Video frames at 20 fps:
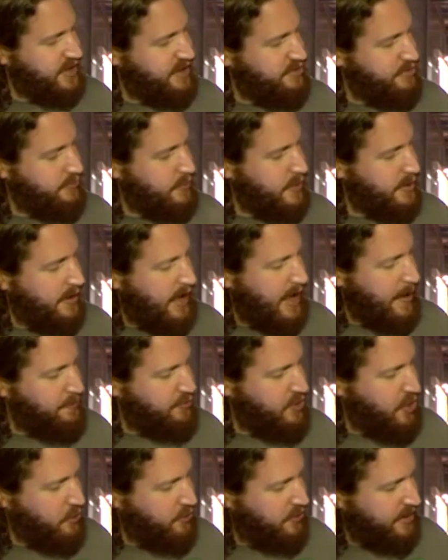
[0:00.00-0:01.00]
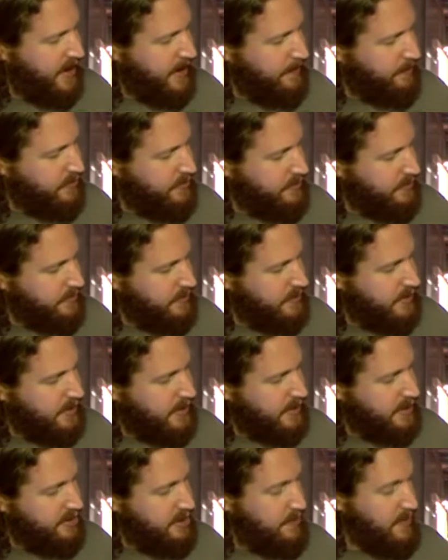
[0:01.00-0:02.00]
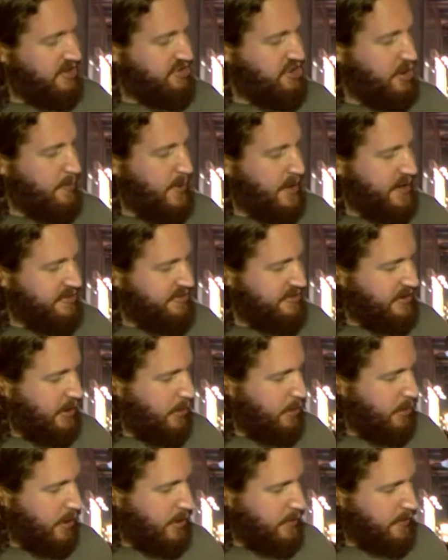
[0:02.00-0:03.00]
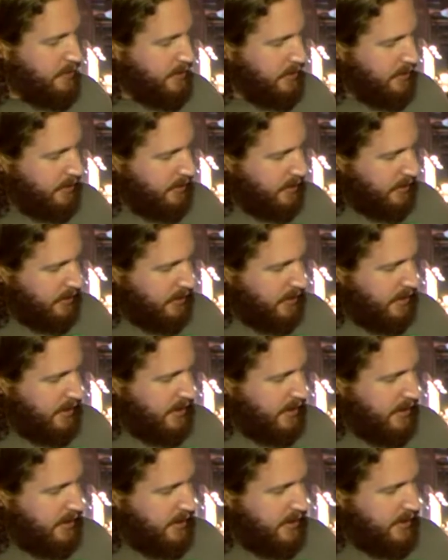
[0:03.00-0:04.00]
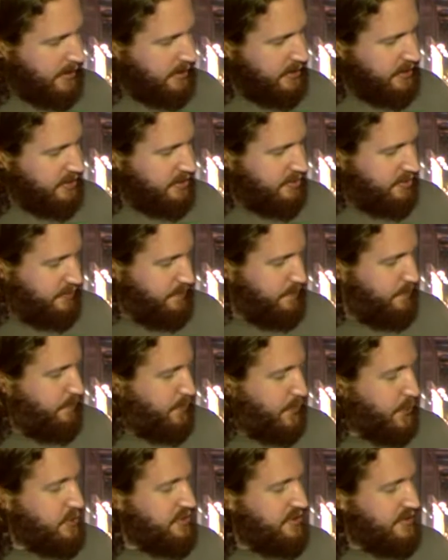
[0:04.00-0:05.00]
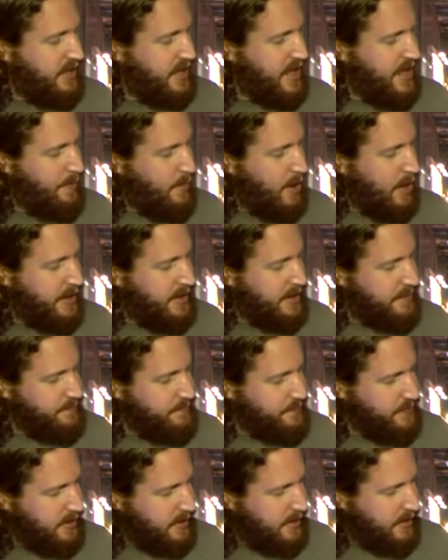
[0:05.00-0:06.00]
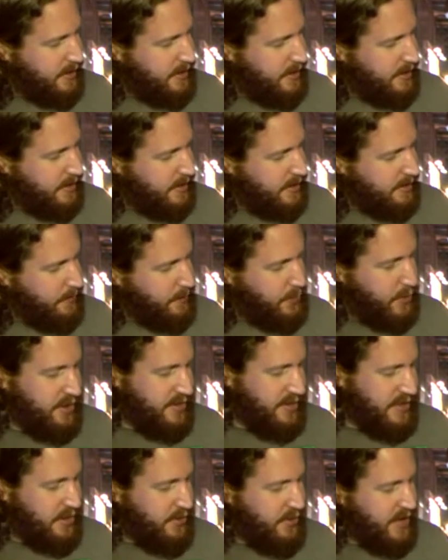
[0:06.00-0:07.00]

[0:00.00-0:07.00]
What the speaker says: this one I programmed the Magic Buttons logo. You just put the game on it, put it in your